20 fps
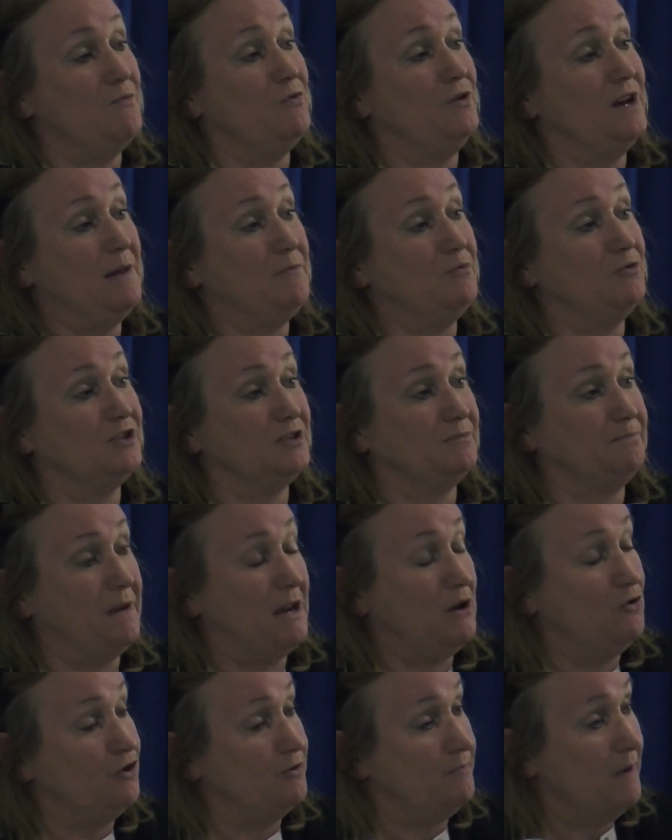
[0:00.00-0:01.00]
were able to
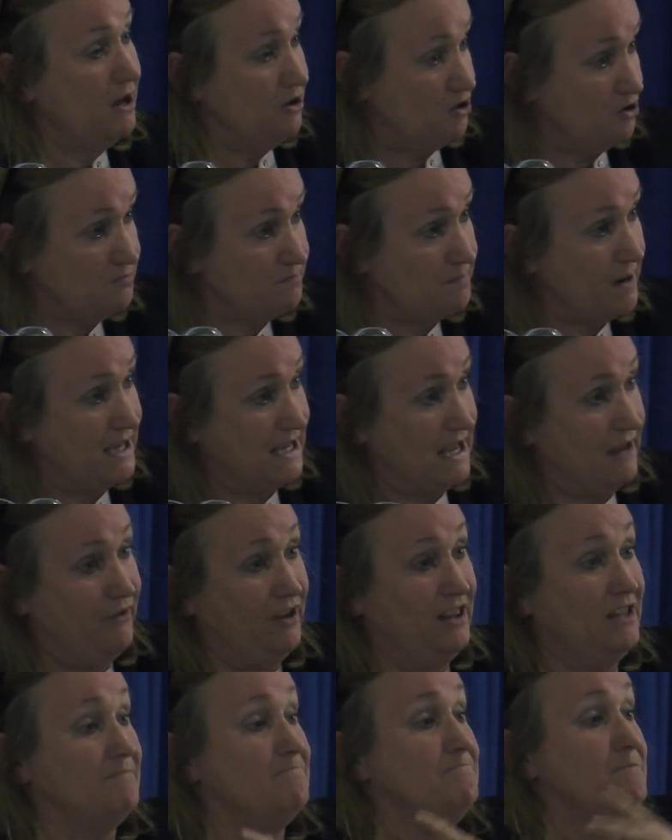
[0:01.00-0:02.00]
bail them out by
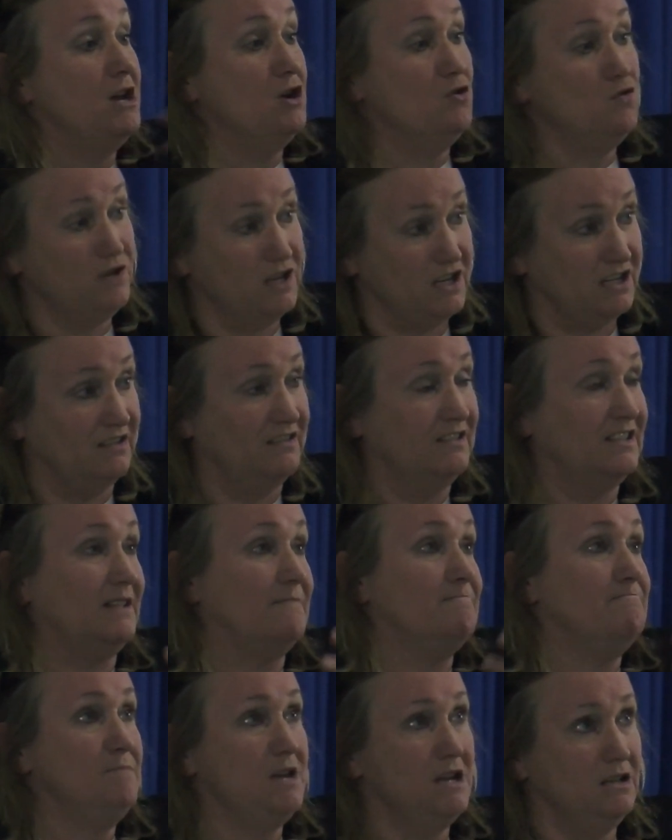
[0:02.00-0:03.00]
giving them millions
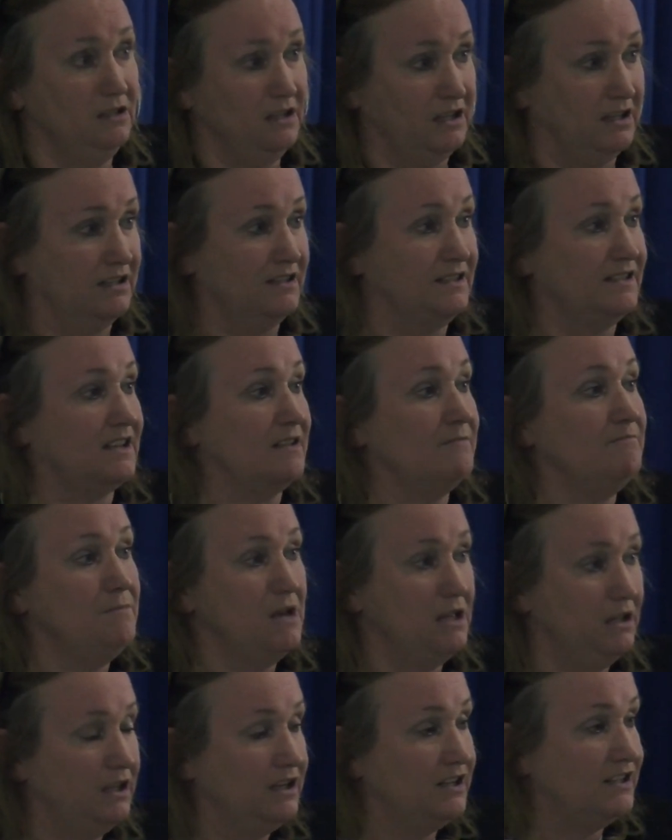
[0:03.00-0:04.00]
and millions and
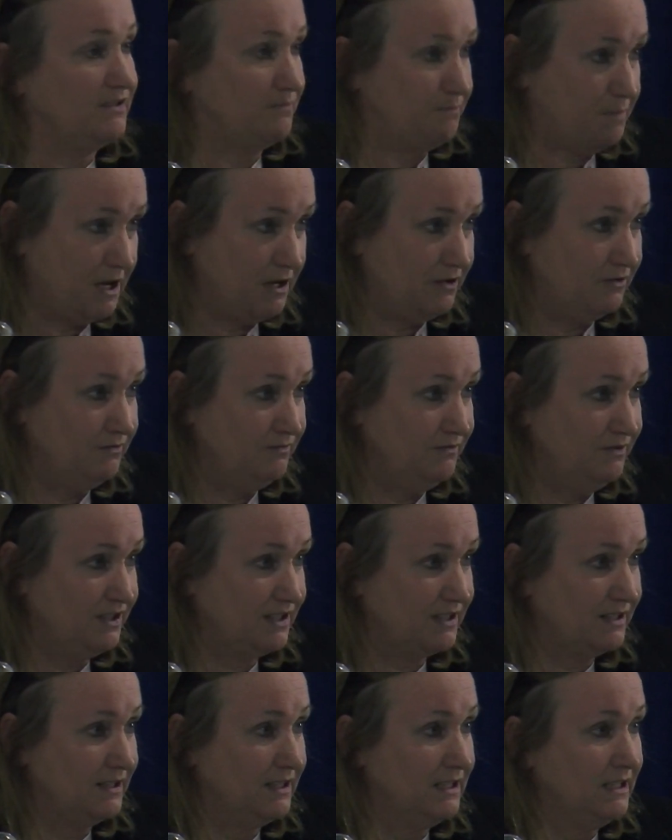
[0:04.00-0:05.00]
millions of
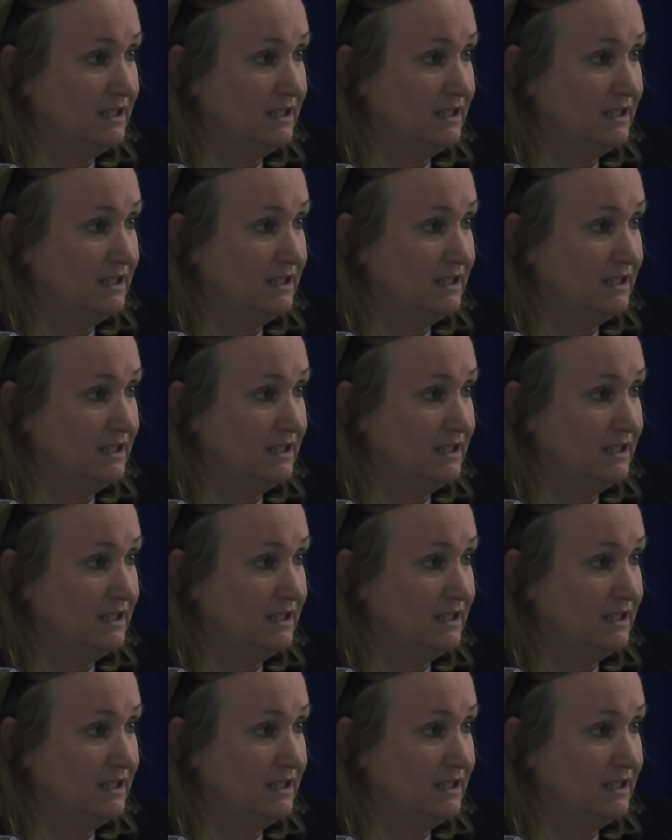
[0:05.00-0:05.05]
pounds.